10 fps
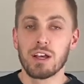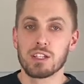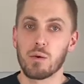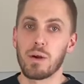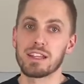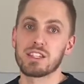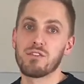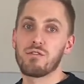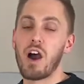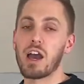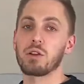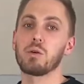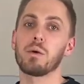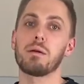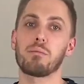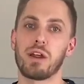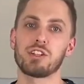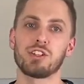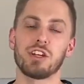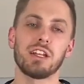So we went to Vinyl
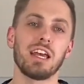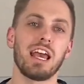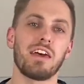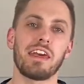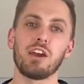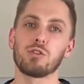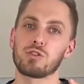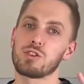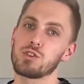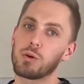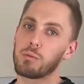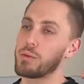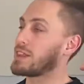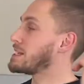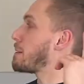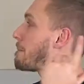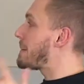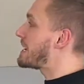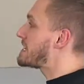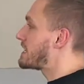Impression and they hooked us up with this
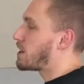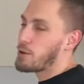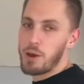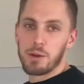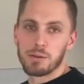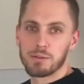amazing logo.